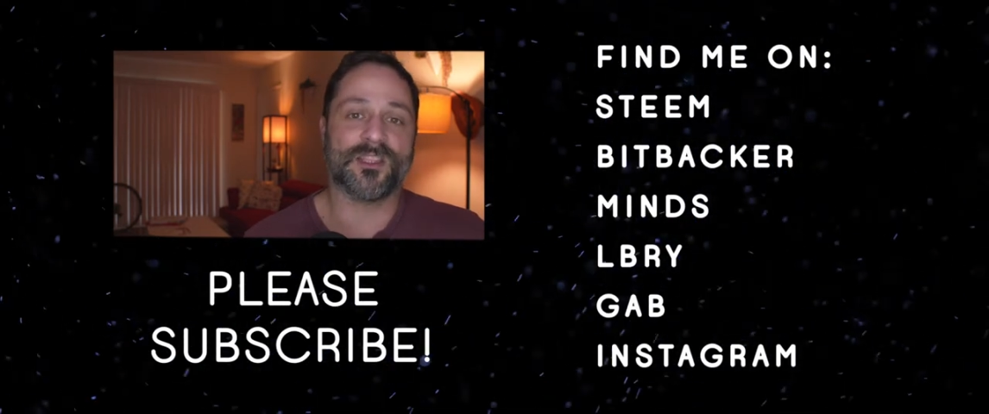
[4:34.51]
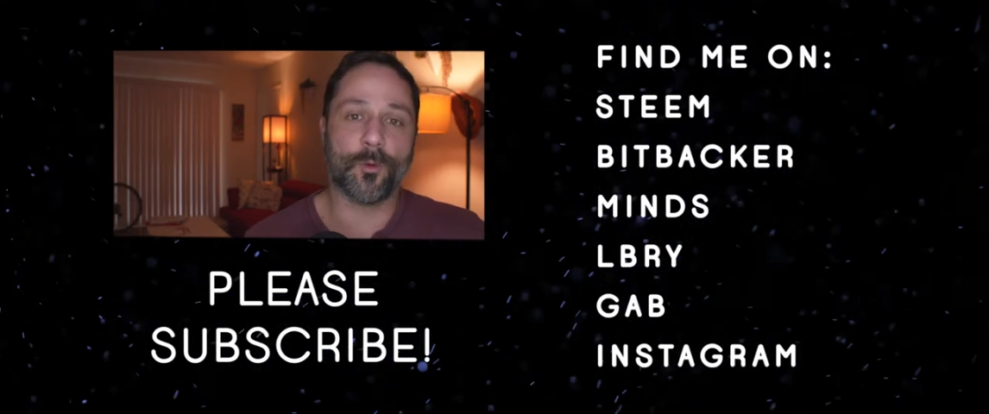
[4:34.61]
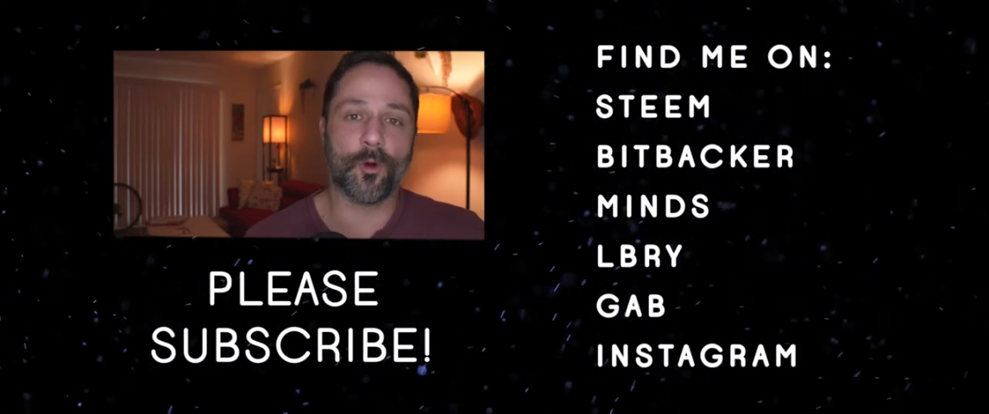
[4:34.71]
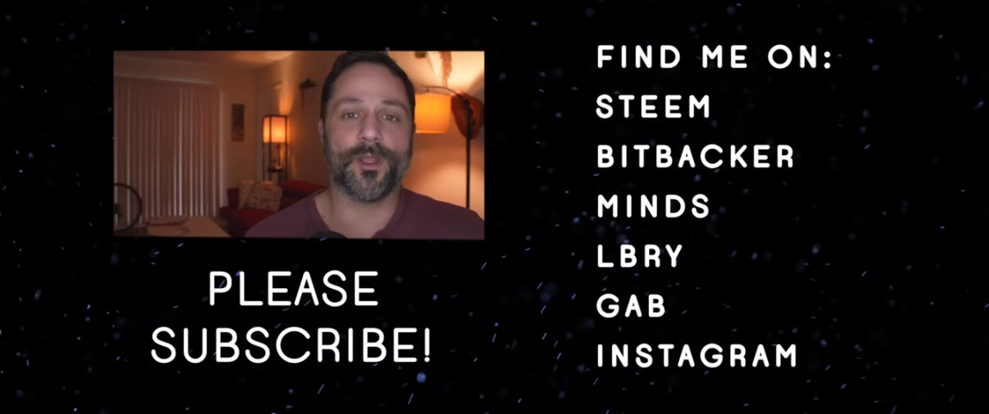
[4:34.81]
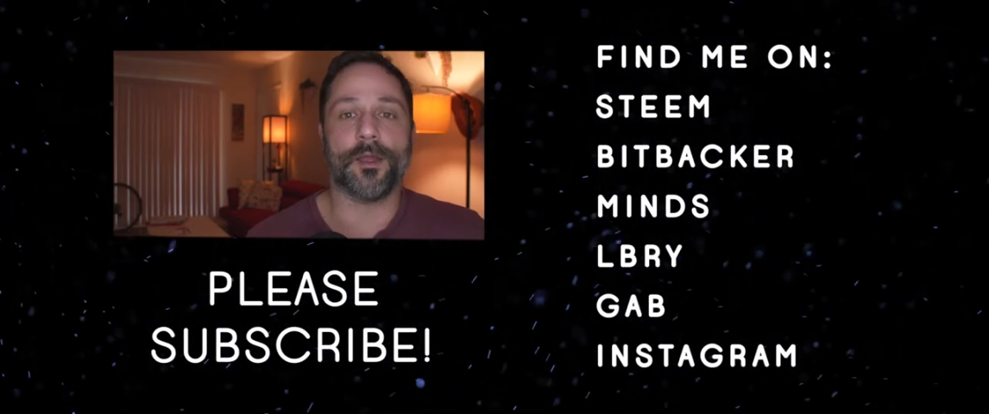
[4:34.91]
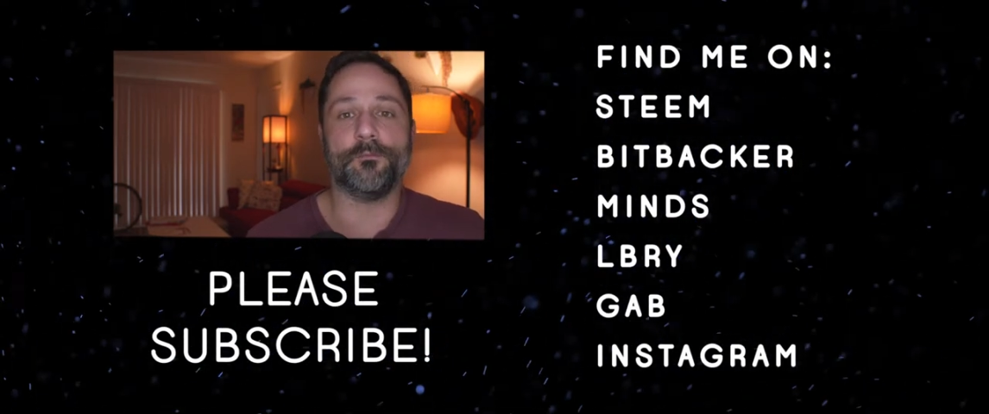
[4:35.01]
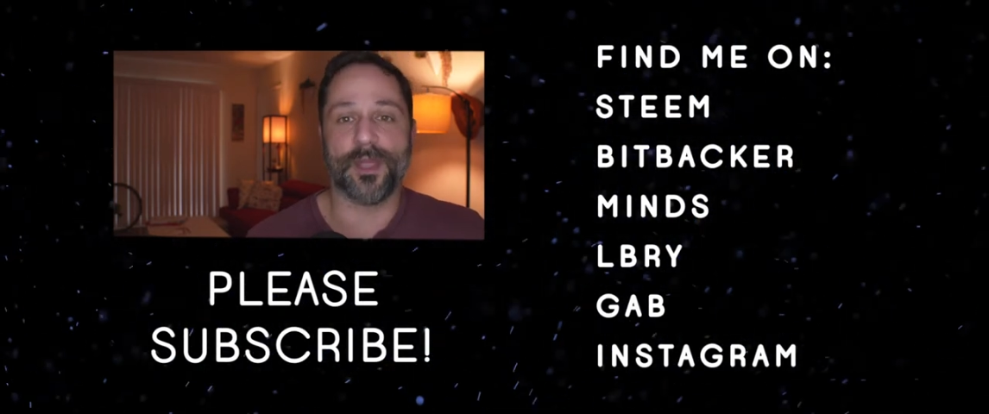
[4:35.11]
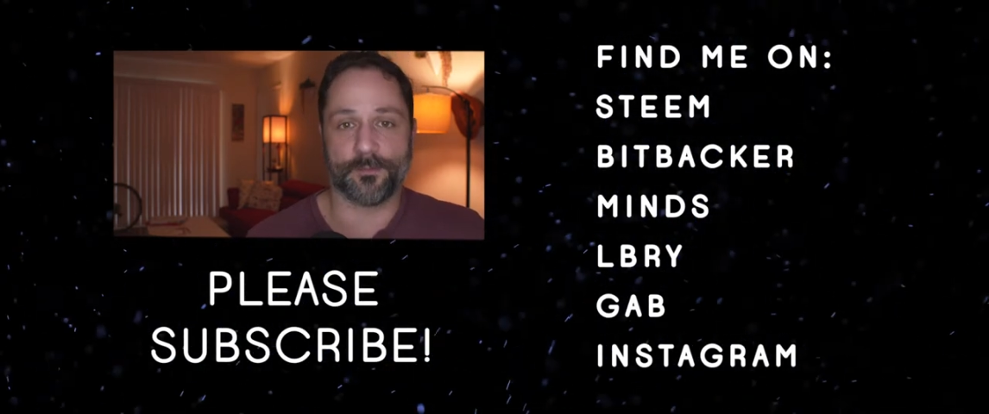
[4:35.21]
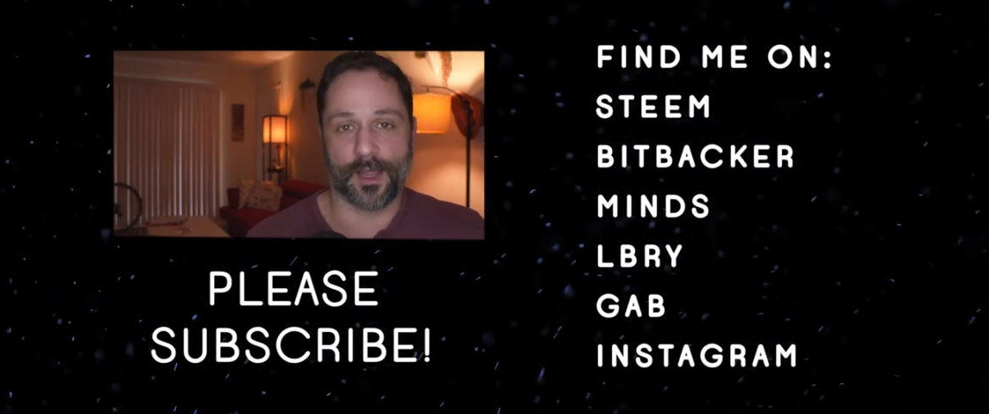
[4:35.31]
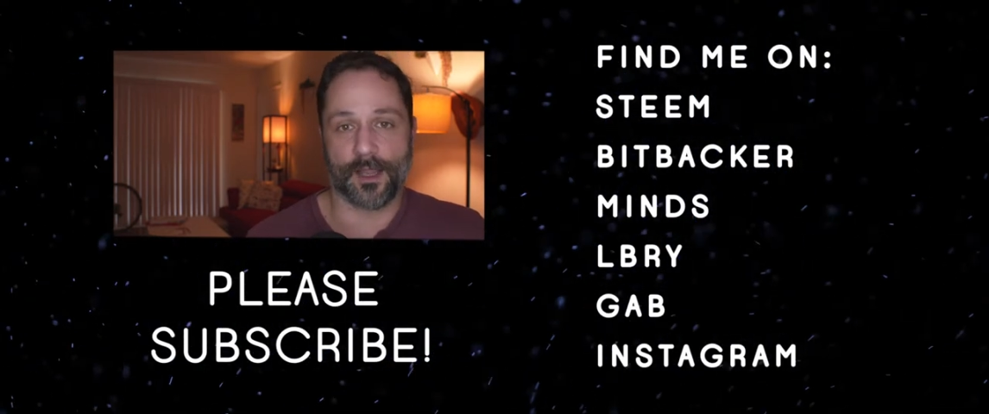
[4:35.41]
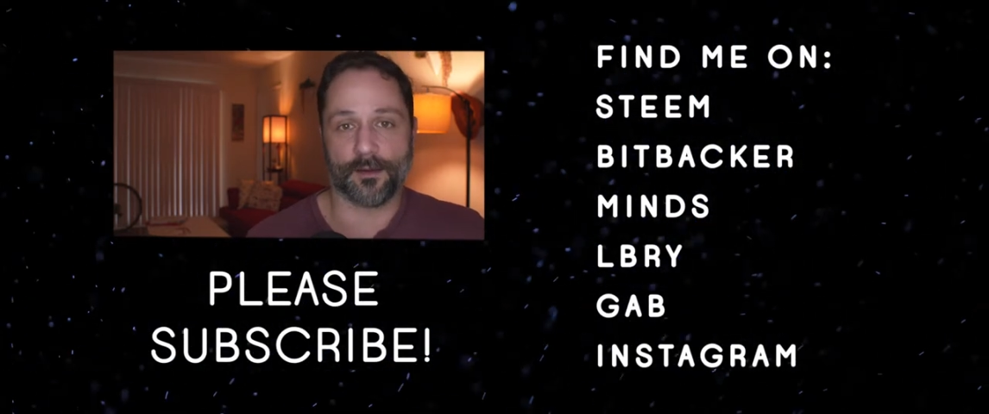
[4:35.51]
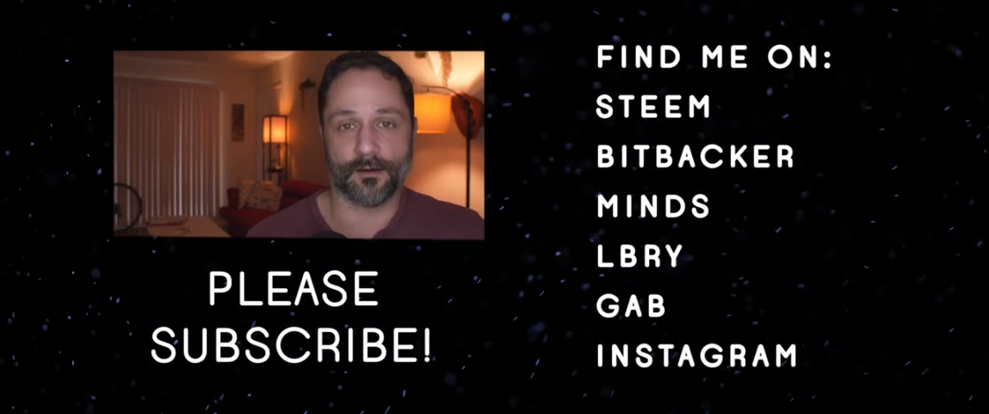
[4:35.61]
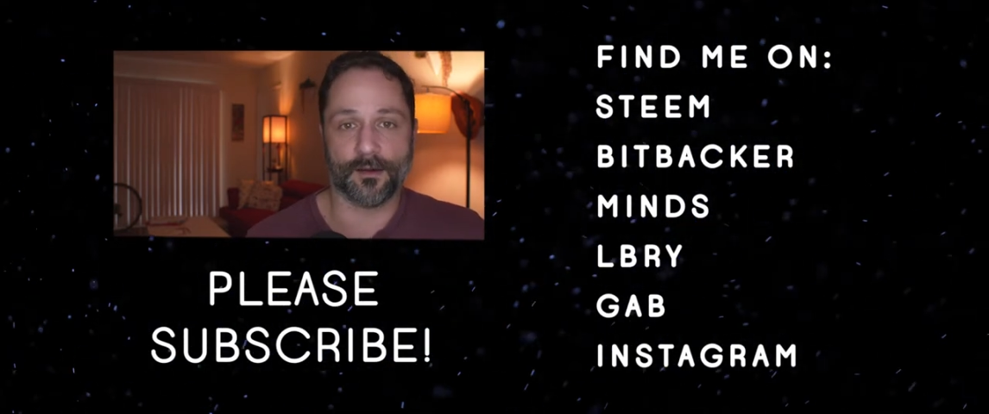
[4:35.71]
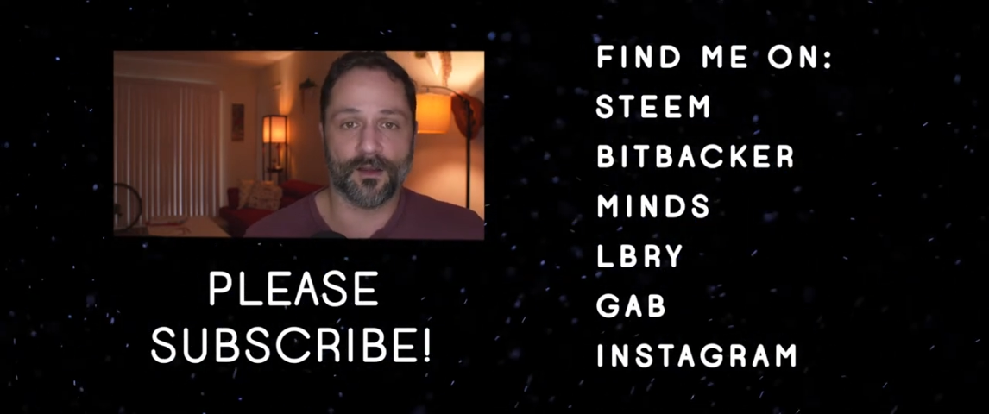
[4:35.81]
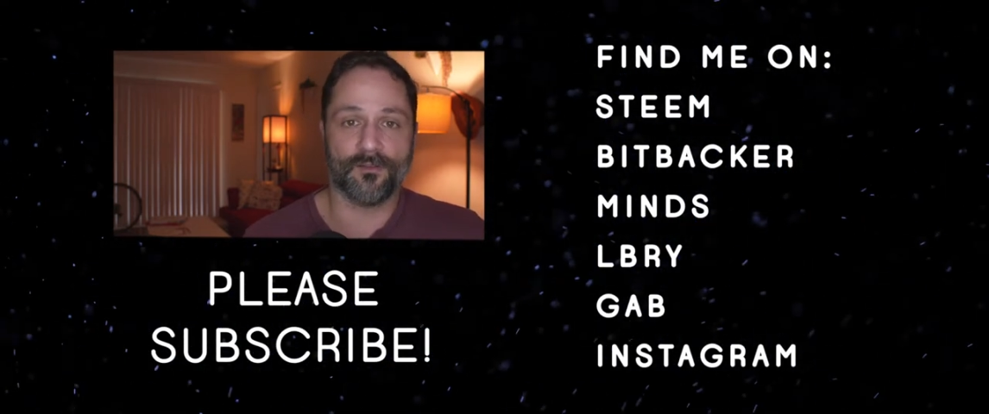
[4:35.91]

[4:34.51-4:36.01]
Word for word: support me on Bitbacker.